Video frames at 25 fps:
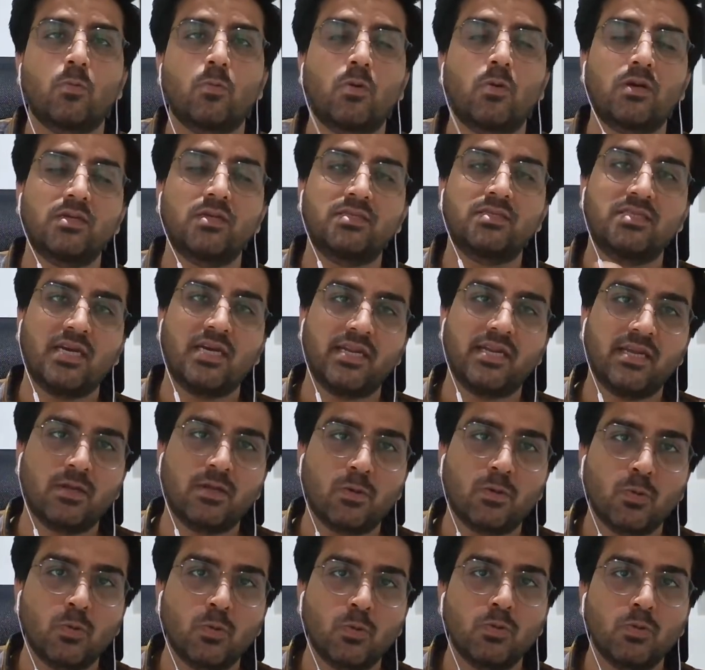what is
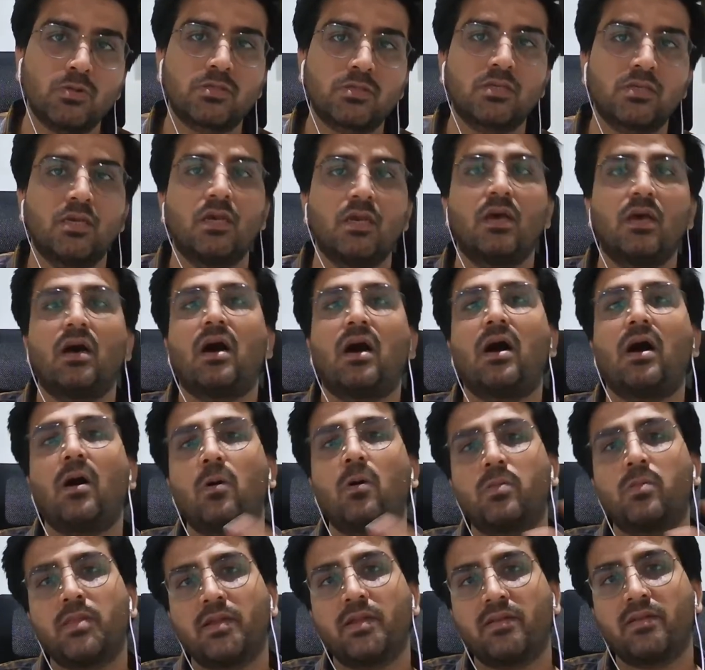sharing rules, how
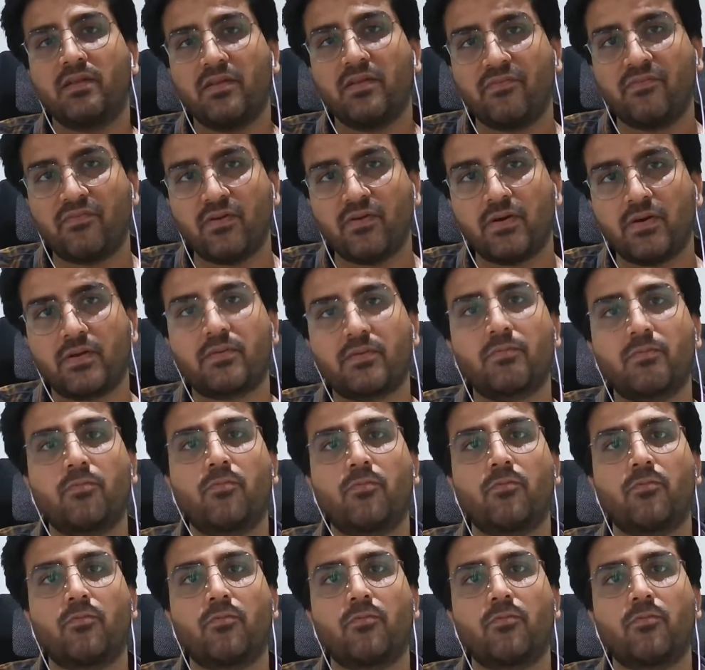they differ,